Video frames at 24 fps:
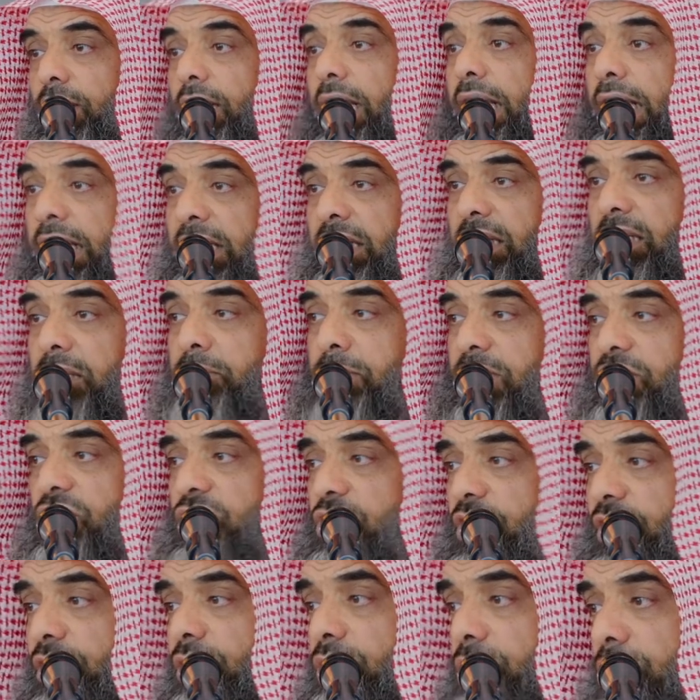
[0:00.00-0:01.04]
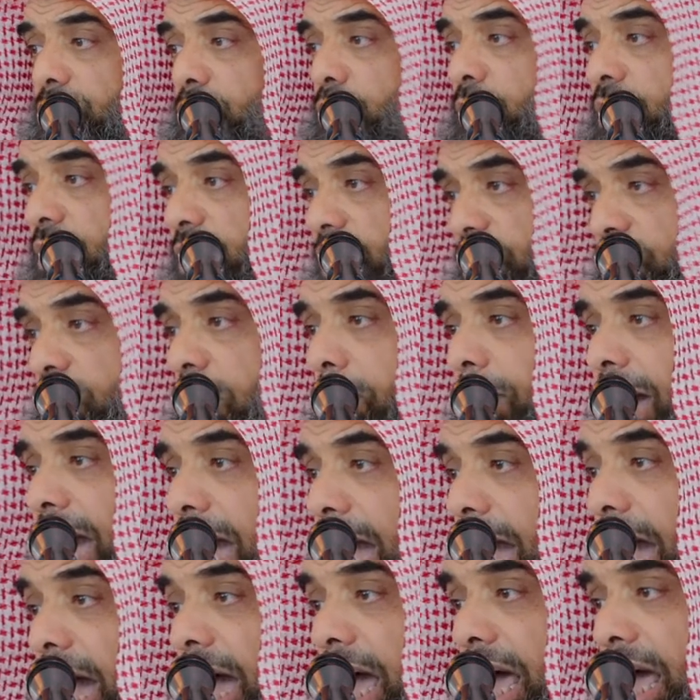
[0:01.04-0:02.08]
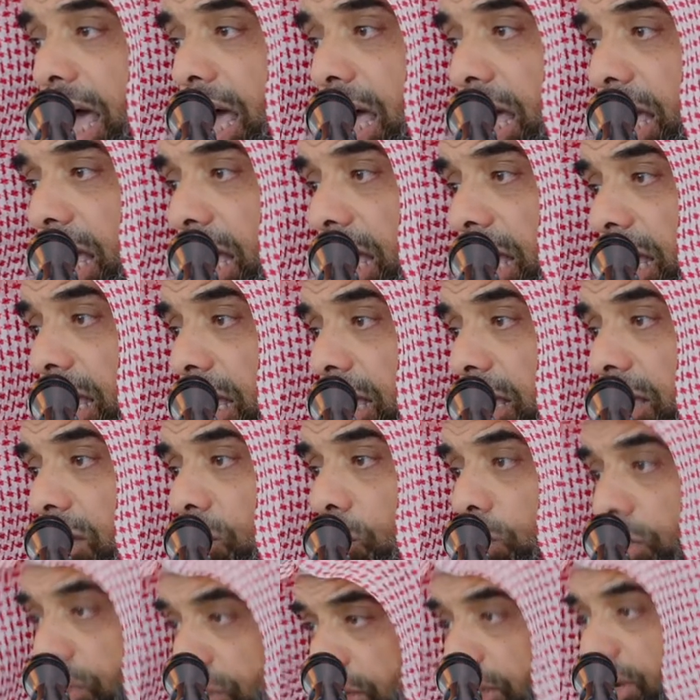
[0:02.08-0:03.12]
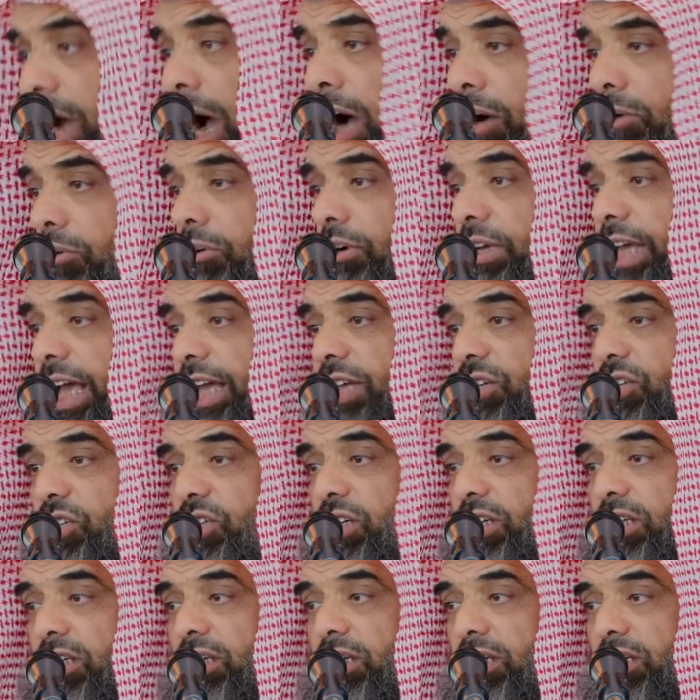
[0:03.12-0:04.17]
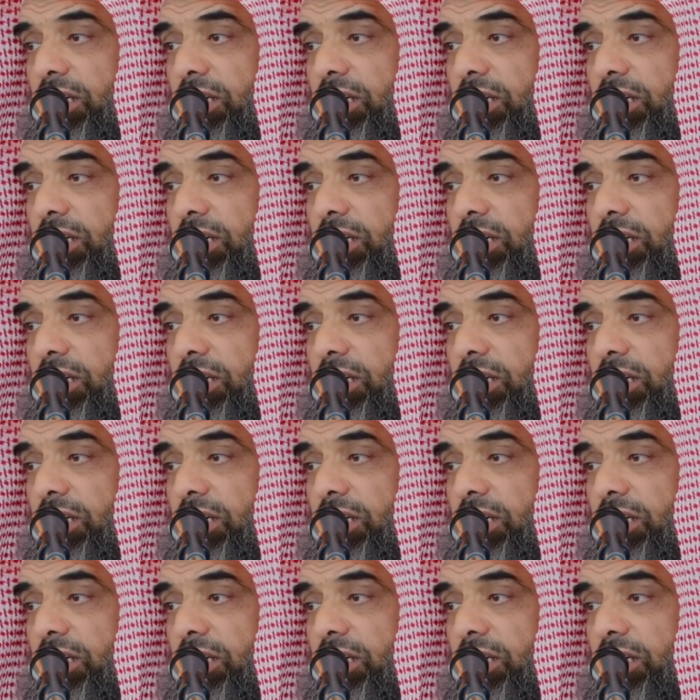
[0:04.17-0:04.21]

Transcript: in the masjid with the Jama'ah, with the congregation,